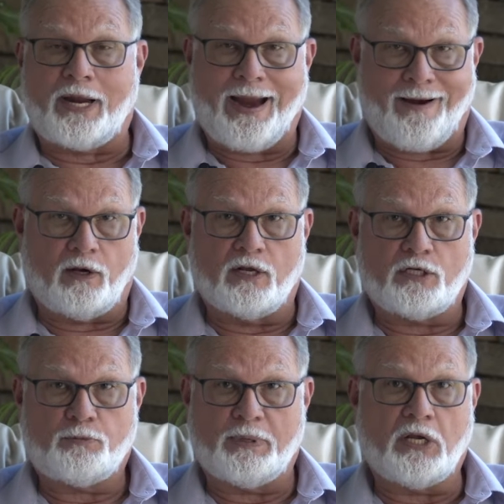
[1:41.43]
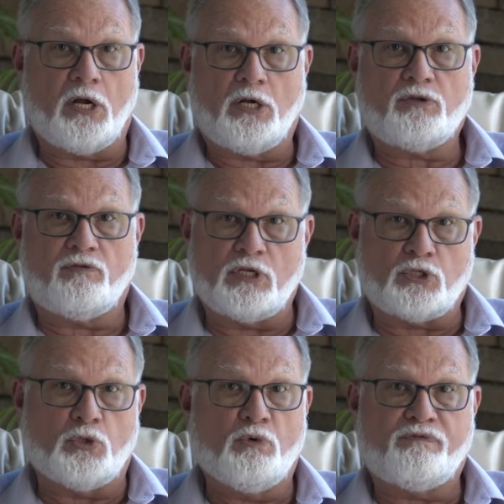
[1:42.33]
careless because of
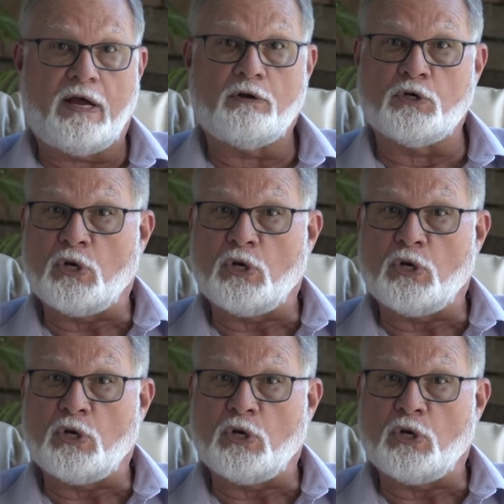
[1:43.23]
this newfound